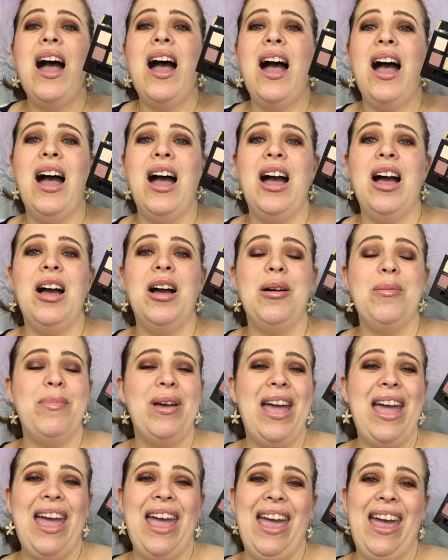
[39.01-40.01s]
um,
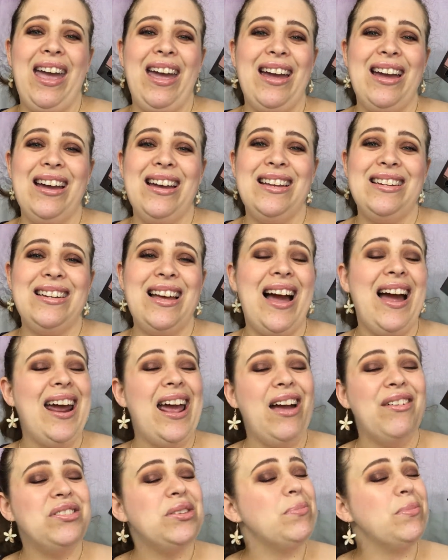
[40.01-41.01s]
and I
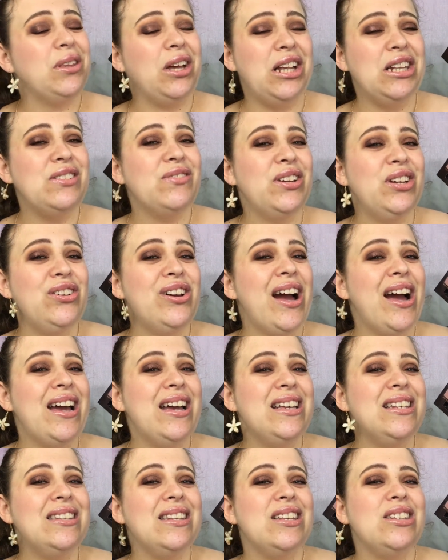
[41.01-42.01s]
have some thoughts for you
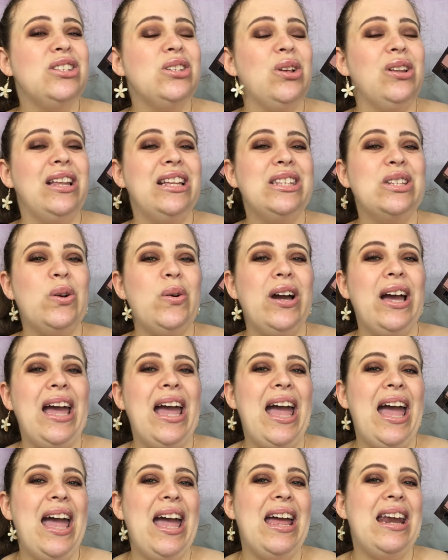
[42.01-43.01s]
guys. So let's go
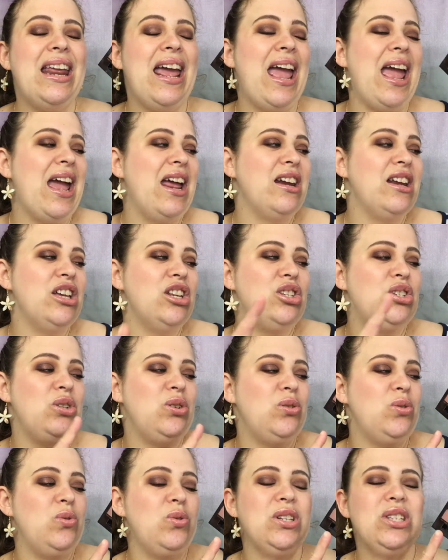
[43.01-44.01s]
ahead and
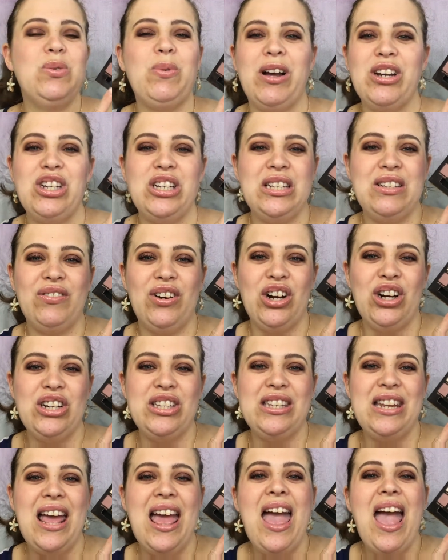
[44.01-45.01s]
do swatches
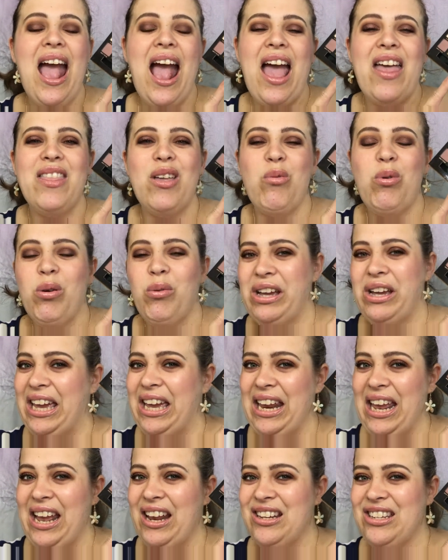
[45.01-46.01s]
first and then we will
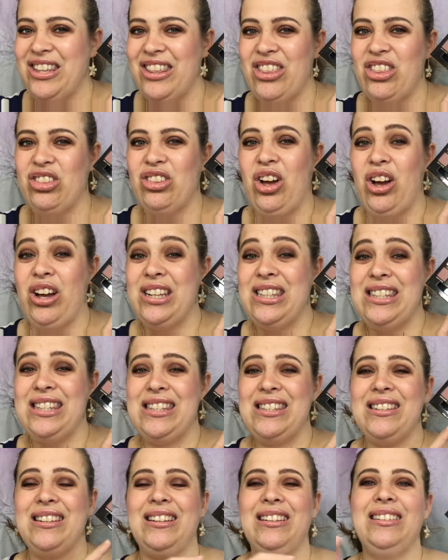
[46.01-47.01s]
get into the
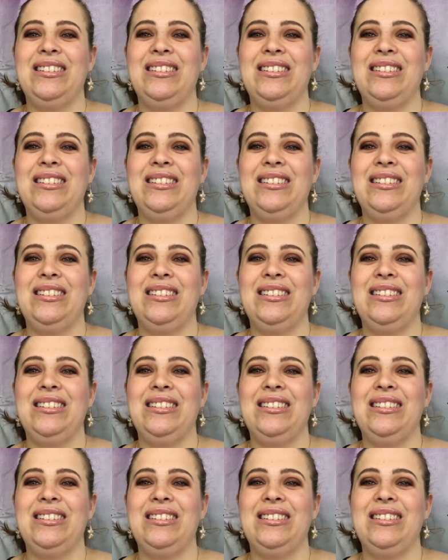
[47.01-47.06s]
thoughts.